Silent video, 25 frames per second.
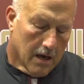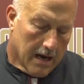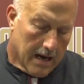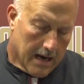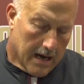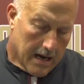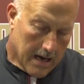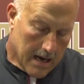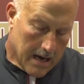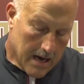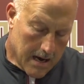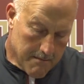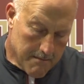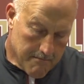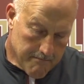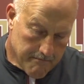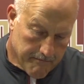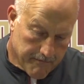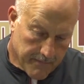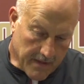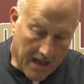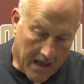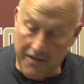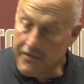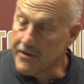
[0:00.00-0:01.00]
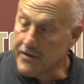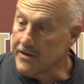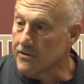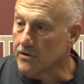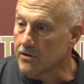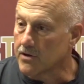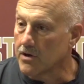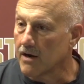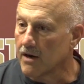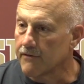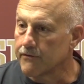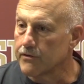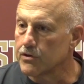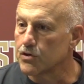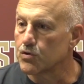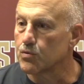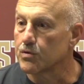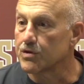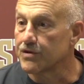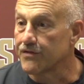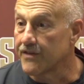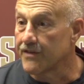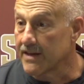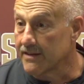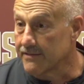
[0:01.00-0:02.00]
I think the coverage
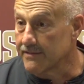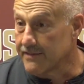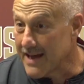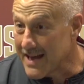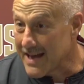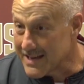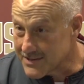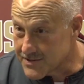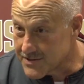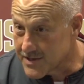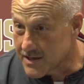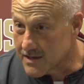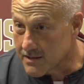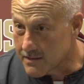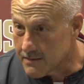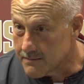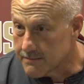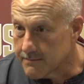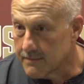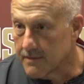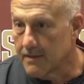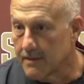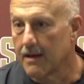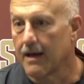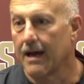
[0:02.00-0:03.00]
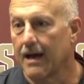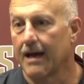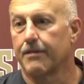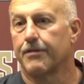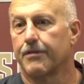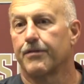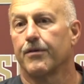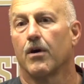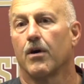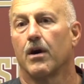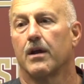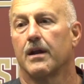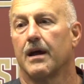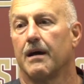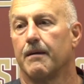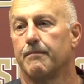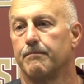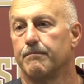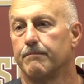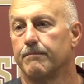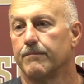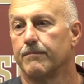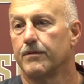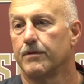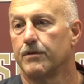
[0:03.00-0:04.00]
was fantastic. I thought
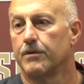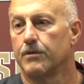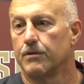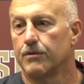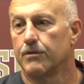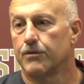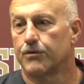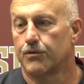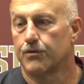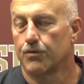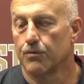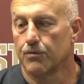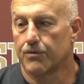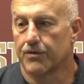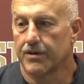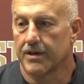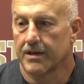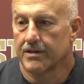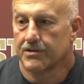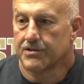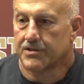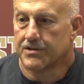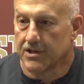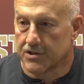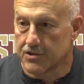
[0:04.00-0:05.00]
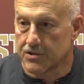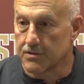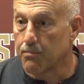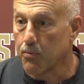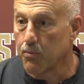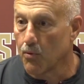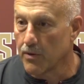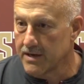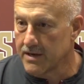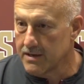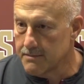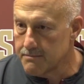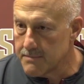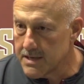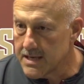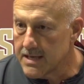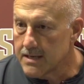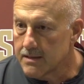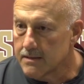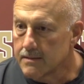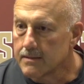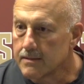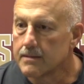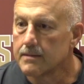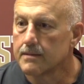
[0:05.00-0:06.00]
two things disappointed me
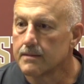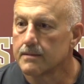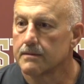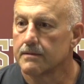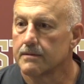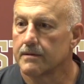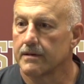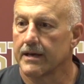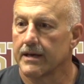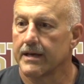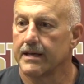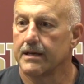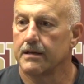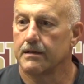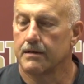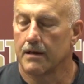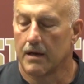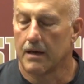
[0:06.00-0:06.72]
tonight.